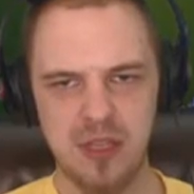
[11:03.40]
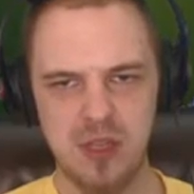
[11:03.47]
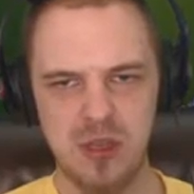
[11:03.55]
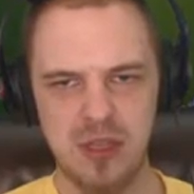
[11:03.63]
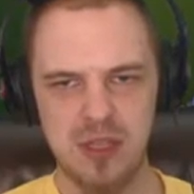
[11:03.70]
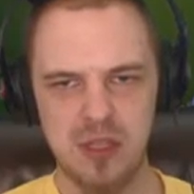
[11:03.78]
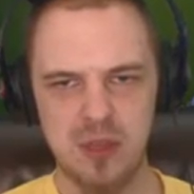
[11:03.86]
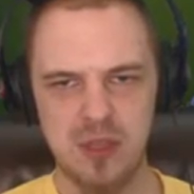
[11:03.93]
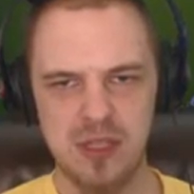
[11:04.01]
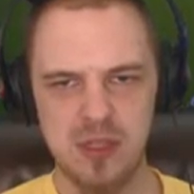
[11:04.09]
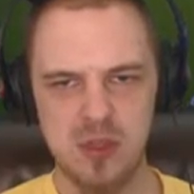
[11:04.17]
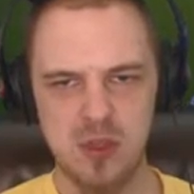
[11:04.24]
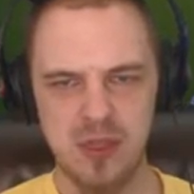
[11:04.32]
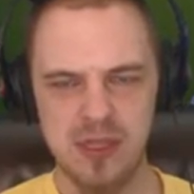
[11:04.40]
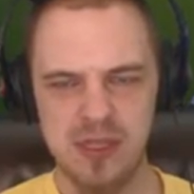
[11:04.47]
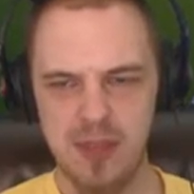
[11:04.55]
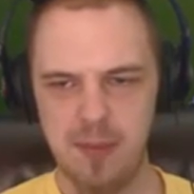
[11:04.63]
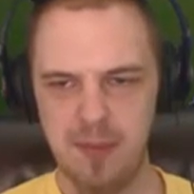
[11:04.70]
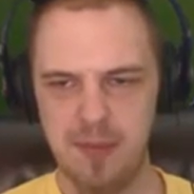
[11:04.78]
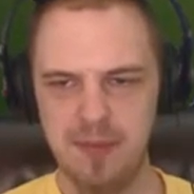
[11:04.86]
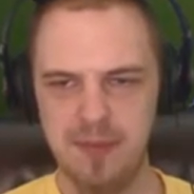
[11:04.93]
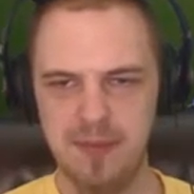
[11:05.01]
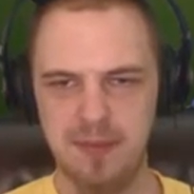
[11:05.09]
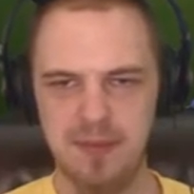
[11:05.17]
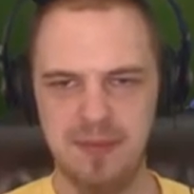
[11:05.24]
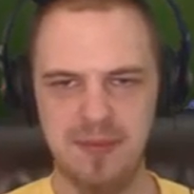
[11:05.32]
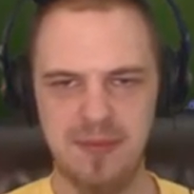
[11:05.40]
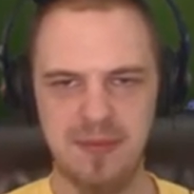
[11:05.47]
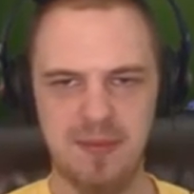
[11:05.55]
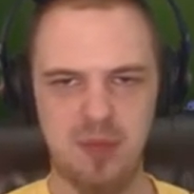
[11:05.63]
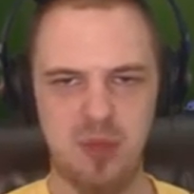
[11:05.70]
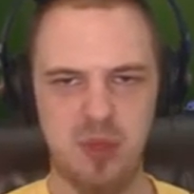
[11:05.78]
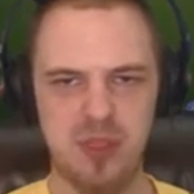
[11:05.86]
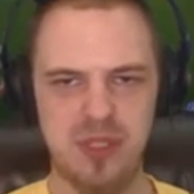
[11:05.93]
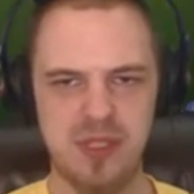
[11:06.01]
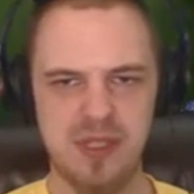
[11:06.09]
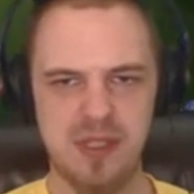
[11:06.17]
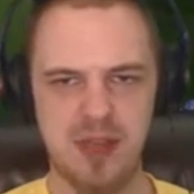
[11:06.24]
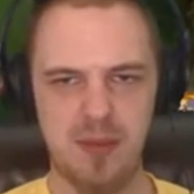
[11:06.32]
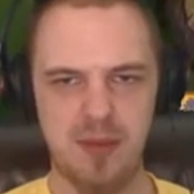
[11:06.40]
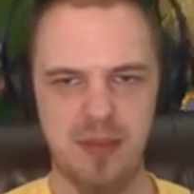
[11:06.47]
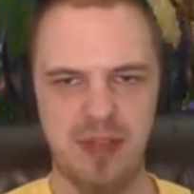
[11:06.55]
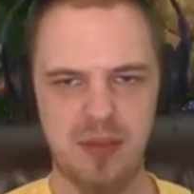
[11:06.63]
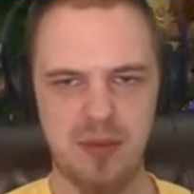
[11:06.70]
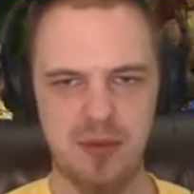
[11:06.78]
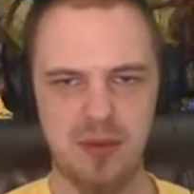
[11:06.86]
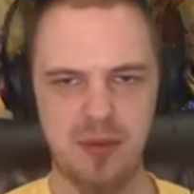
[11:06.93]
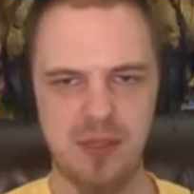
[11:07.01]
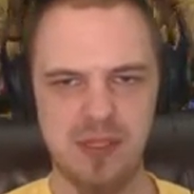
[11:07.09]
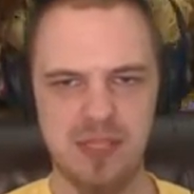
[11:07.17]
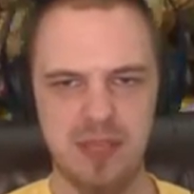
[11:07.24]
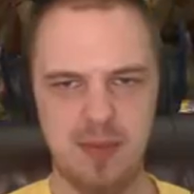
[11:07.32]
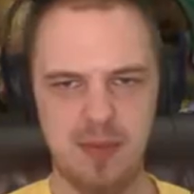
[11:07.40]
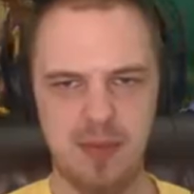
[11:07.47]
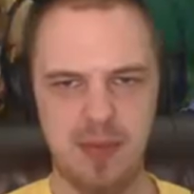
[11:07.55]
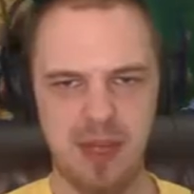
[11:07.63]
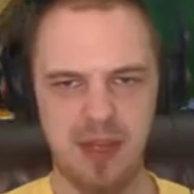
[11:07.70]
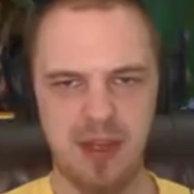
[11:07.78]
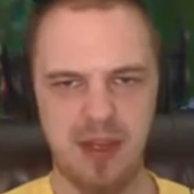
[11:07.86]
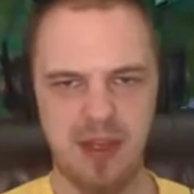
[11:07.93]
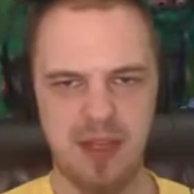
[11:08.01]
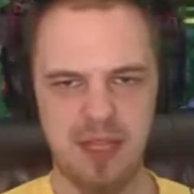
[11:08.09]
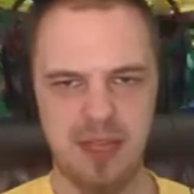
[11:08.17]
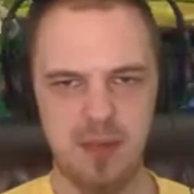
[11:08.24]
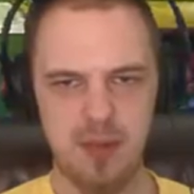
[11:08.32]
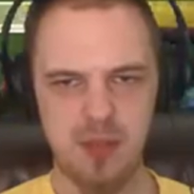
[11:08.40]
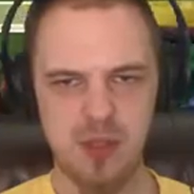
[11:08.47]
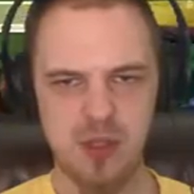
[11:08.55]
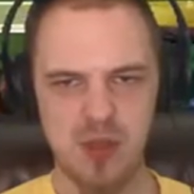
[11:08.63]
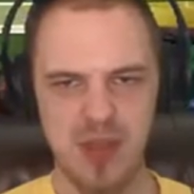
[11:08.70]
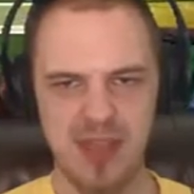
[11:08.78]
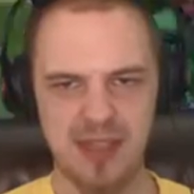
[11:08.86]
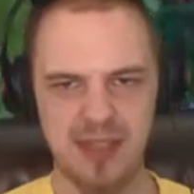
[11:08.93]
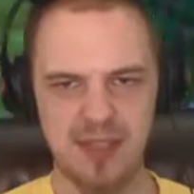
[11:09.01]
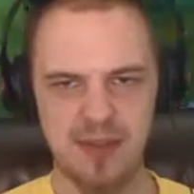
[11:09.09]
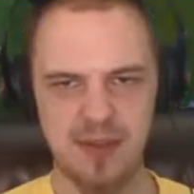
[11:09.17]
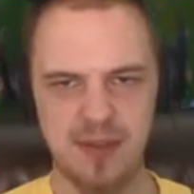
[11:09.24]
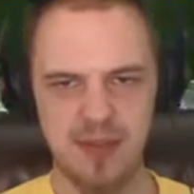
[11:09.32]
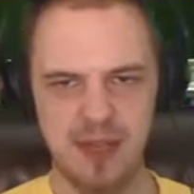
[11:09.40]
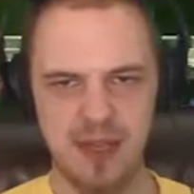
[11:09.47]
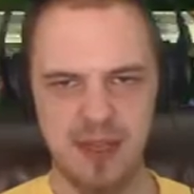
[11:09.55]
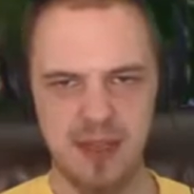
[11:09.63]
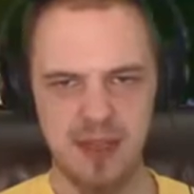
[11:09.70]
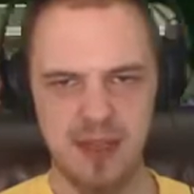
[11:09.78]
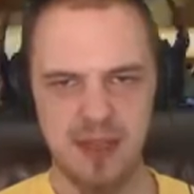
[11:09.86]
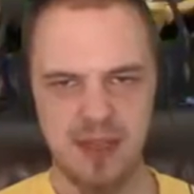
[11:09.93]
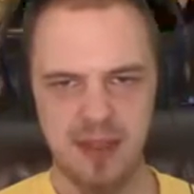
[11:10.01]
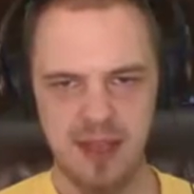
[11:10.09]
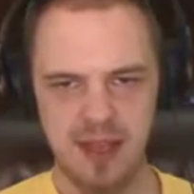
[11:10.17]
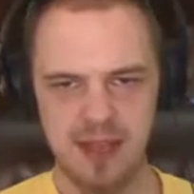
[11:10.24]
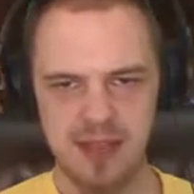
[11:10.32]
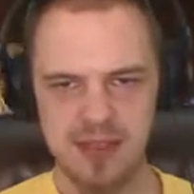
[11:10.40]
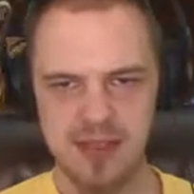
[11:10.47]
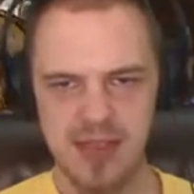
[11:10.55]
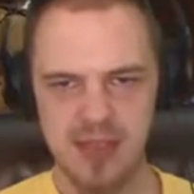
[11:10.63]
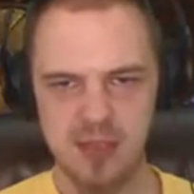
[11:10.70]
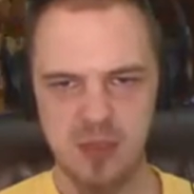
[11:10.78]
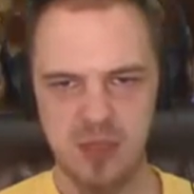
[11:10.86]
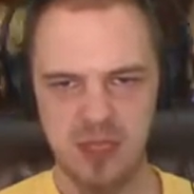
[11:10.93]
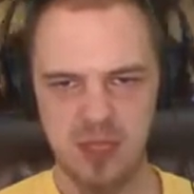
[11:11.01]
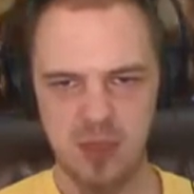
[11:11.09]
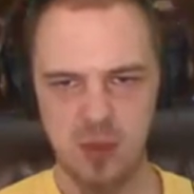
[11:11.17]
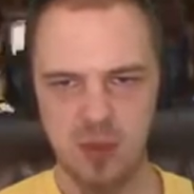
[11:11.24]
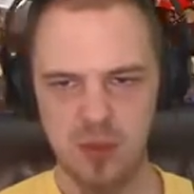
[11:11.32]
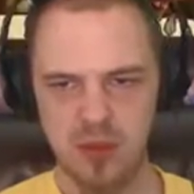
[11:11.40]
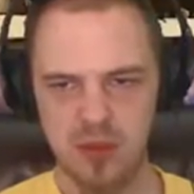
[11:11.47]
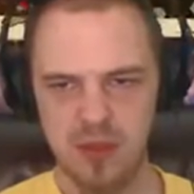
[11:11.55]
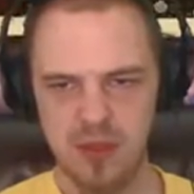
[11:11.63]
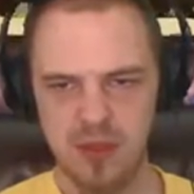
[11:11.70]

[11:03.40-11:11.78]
Make sure I chew these droids up. Push this top lane through, just keep them distracted, as we do.